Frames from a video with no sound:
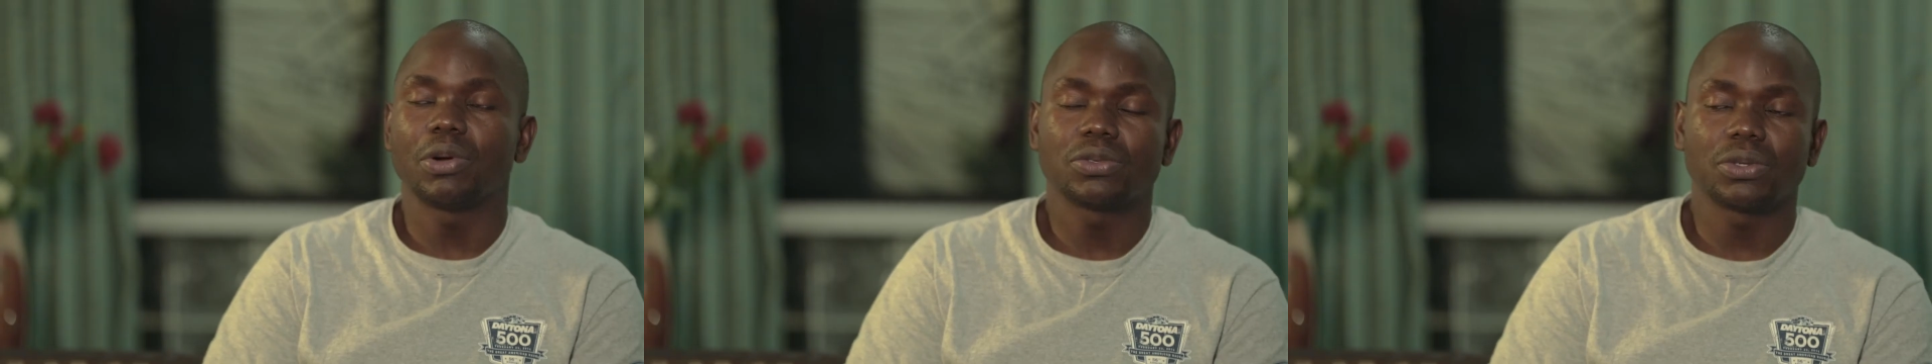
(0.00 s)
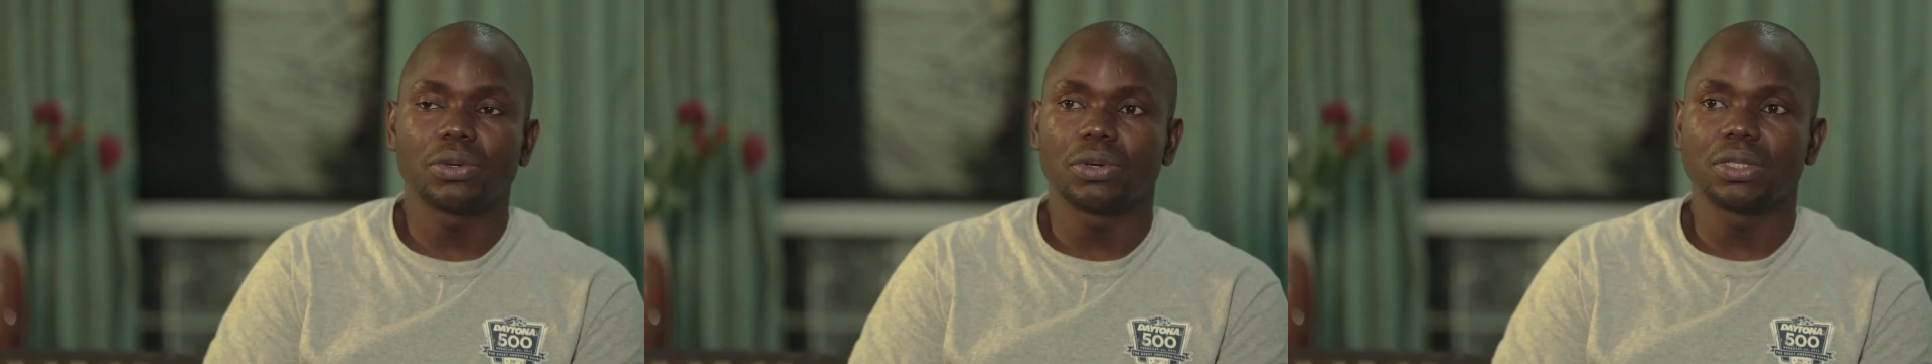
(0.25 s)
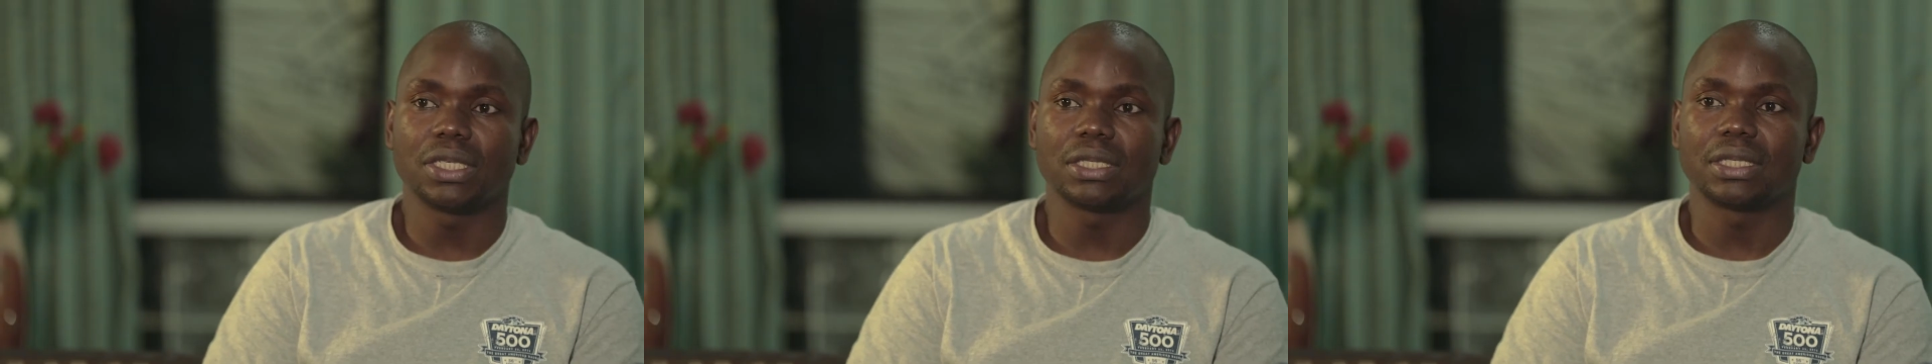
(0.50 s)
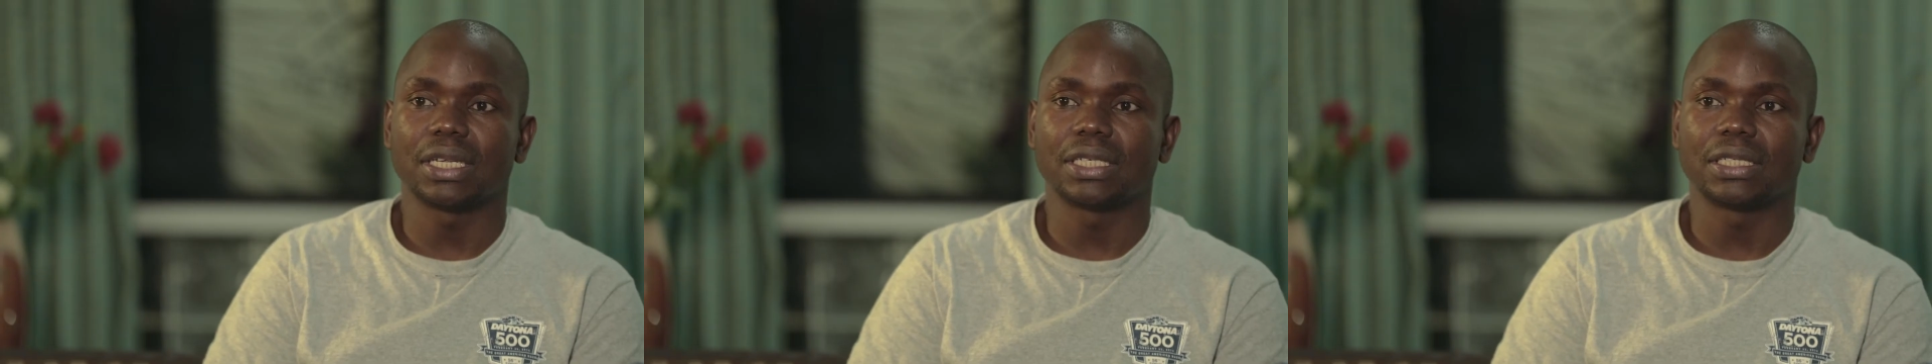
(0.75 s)
also
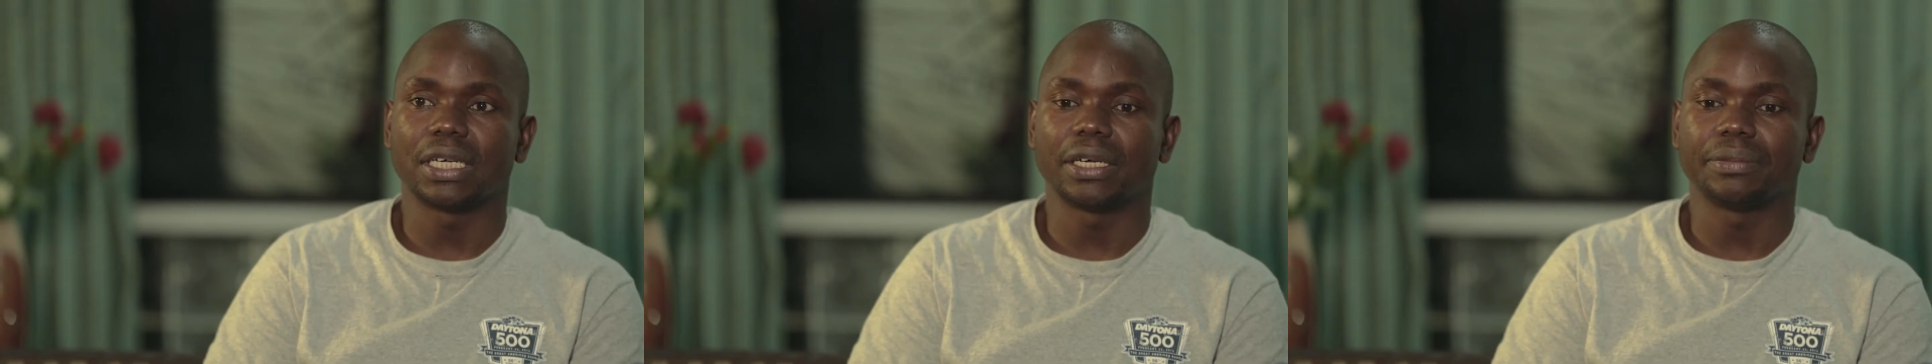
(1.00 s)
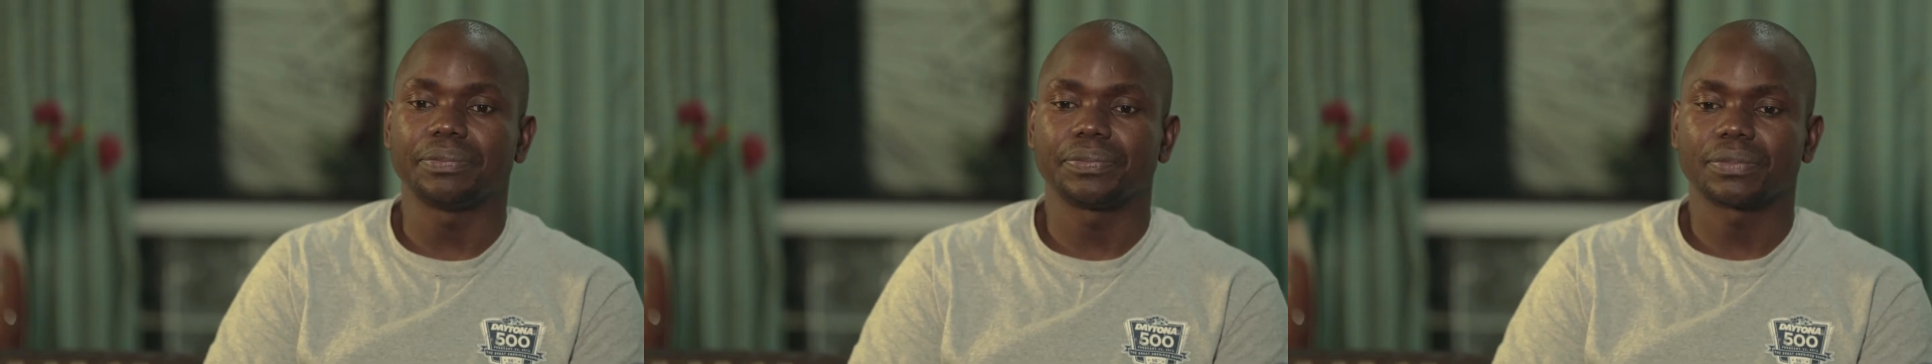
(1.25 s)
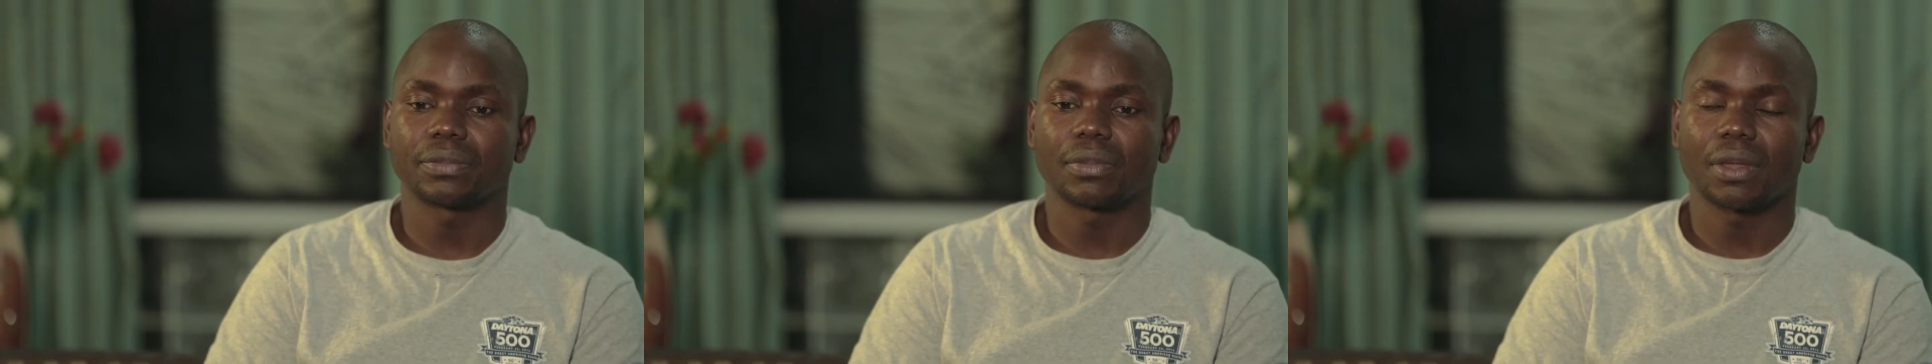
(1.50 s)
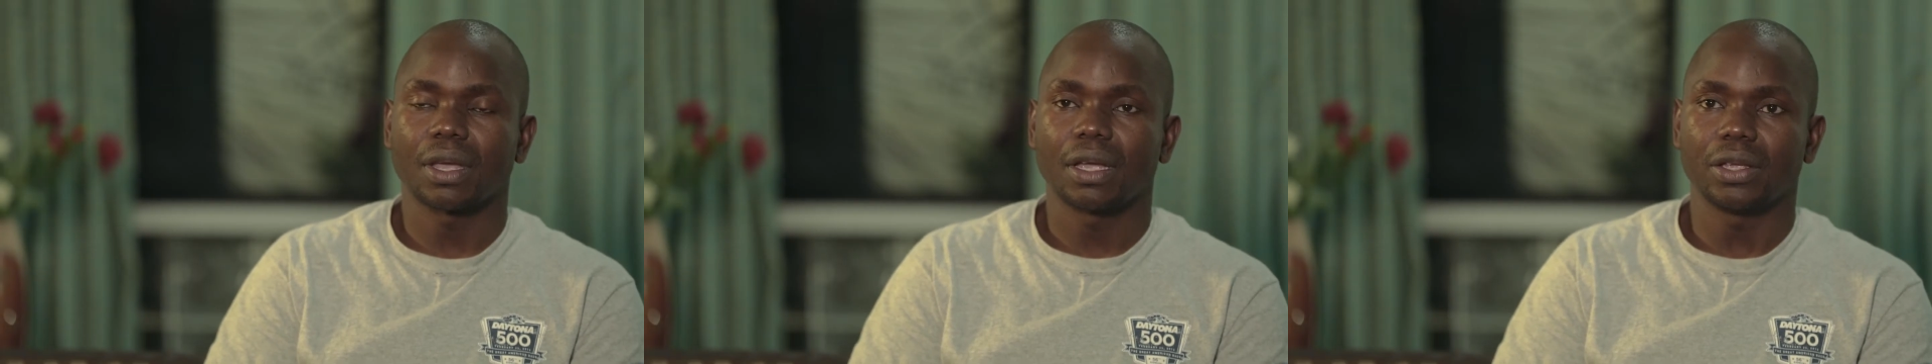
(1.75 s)
noticed that
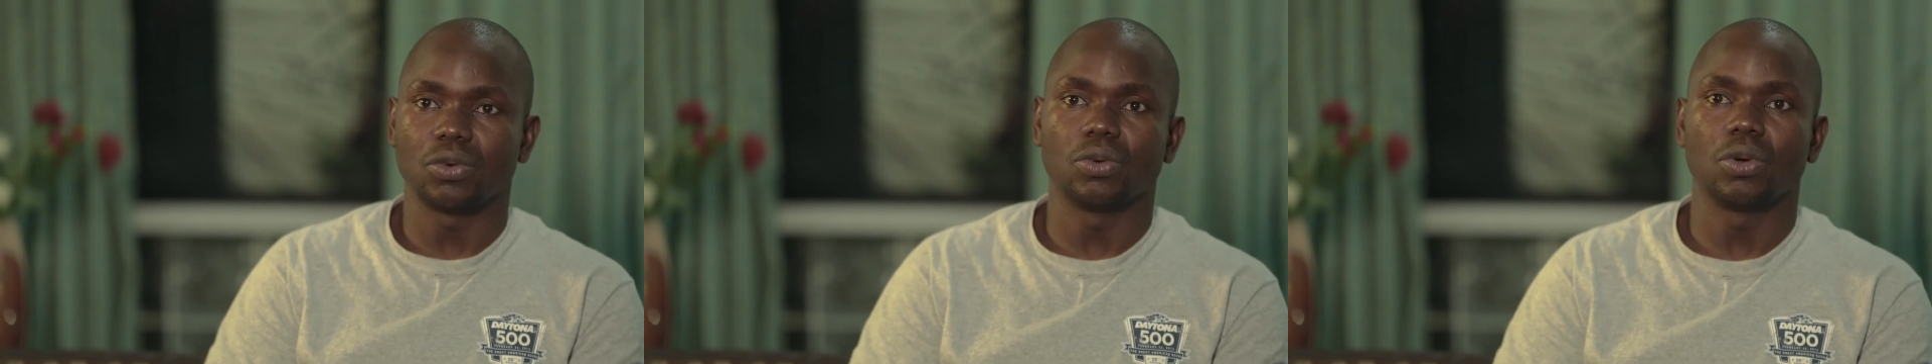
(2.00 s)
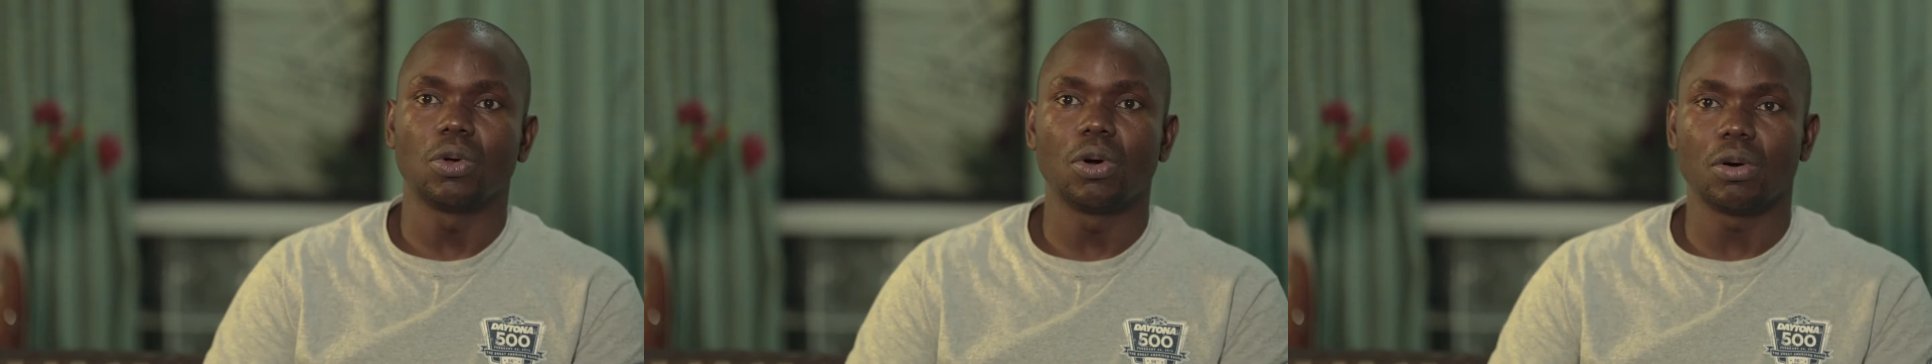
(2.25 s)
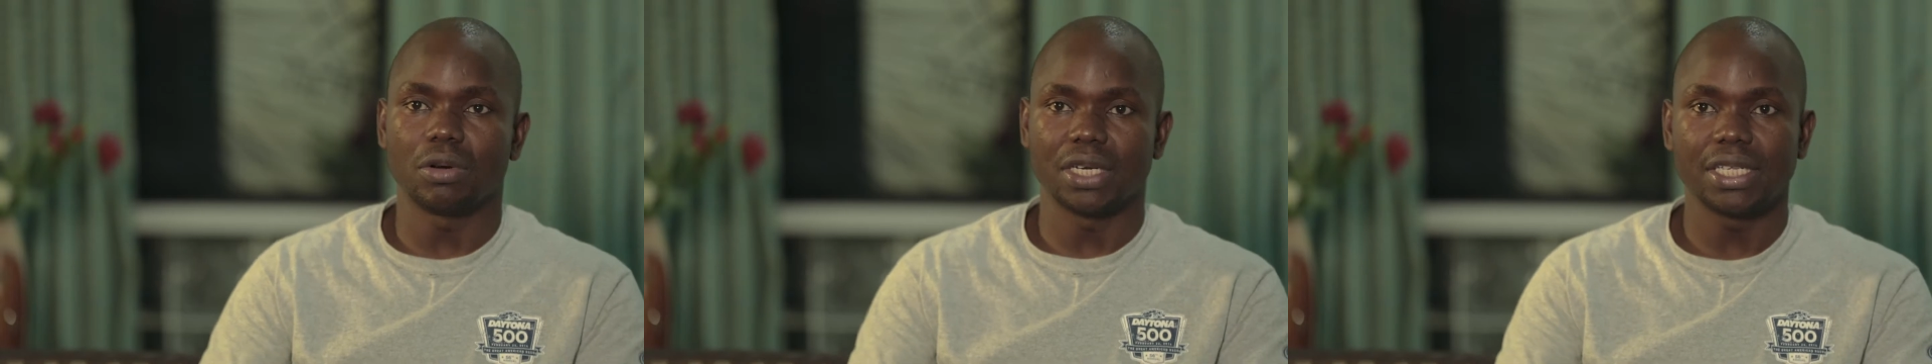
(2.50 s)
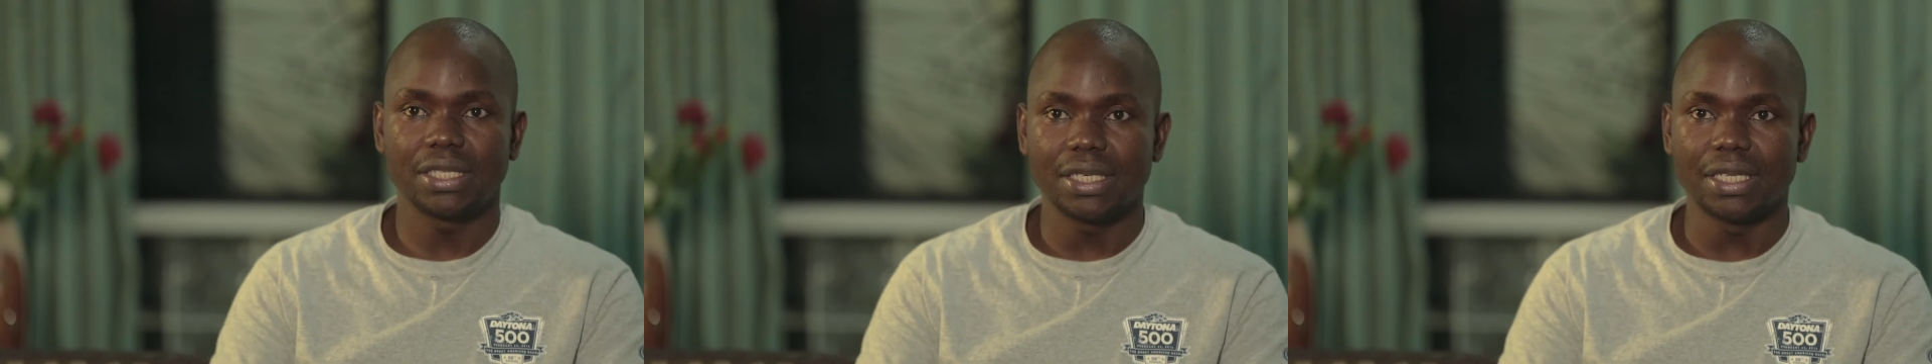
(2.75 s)
he could go on
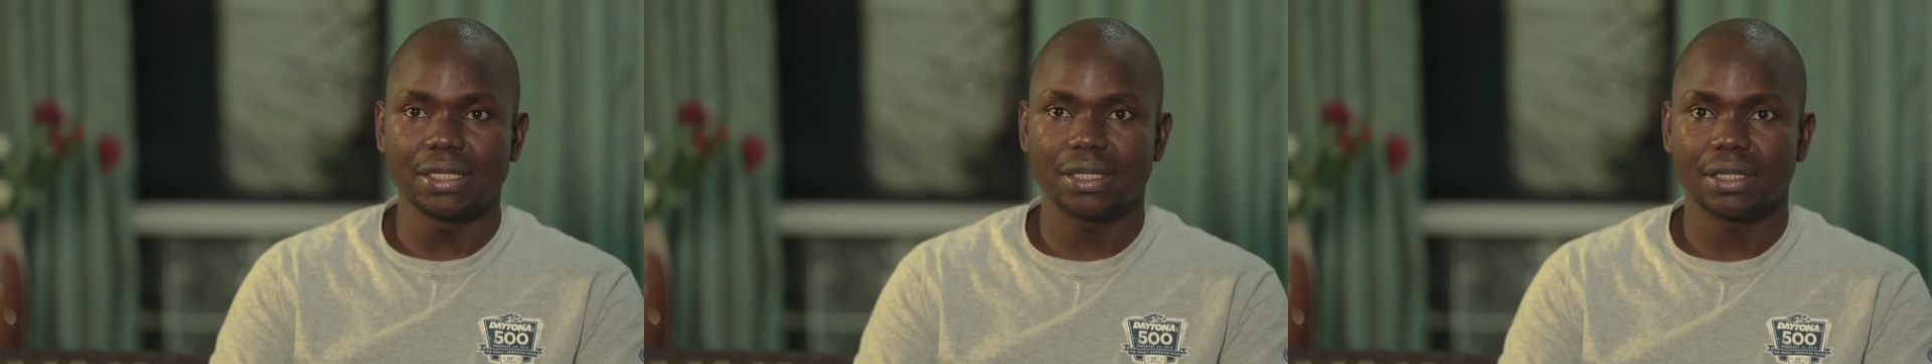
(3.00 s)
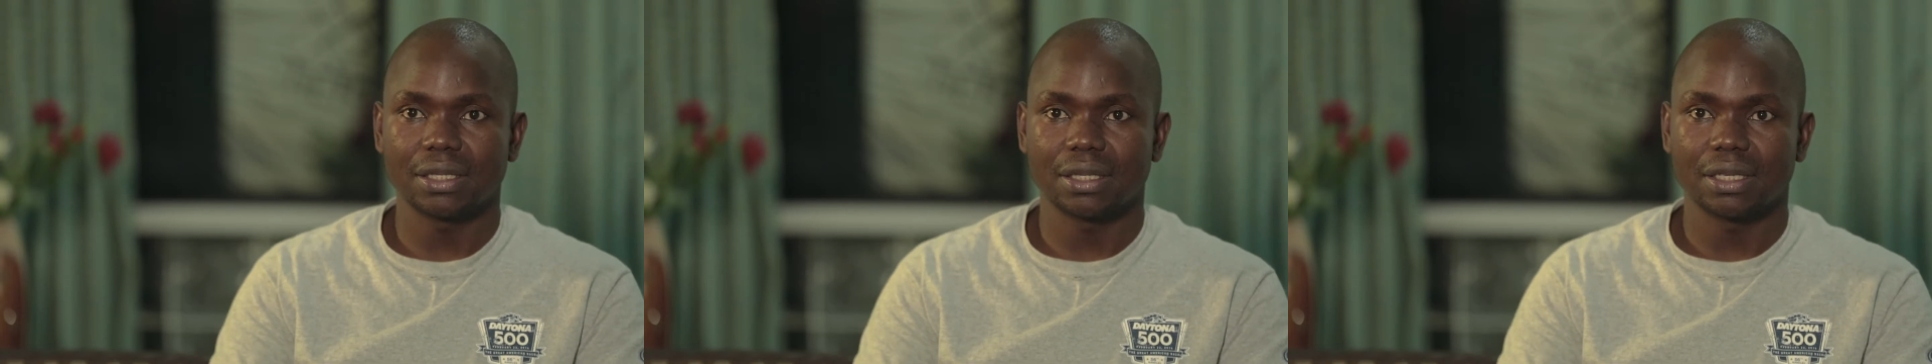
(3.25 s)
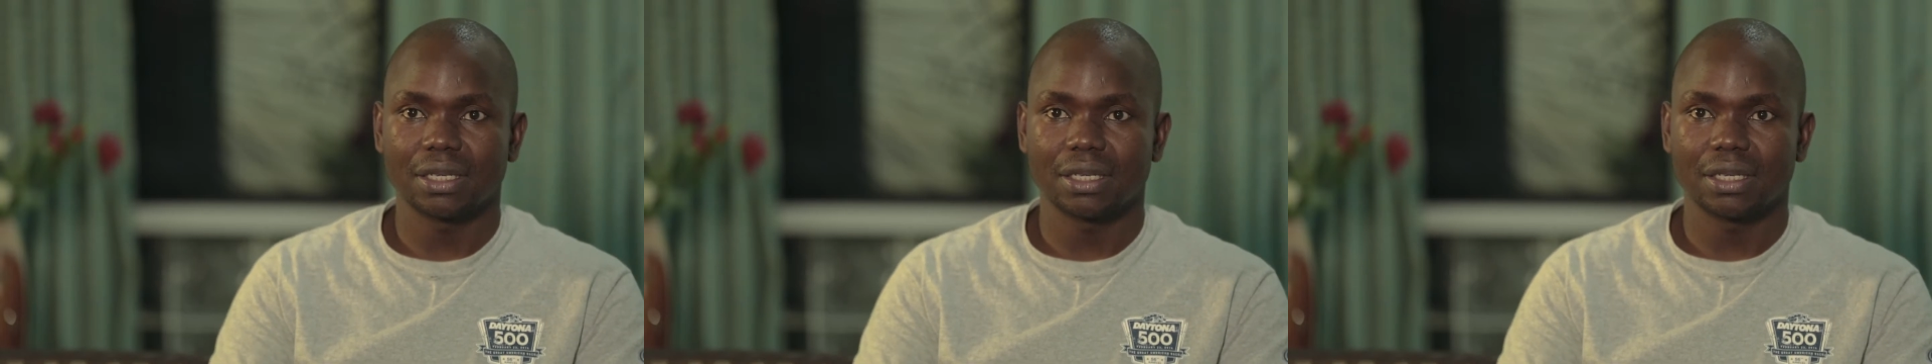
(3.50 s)
his knees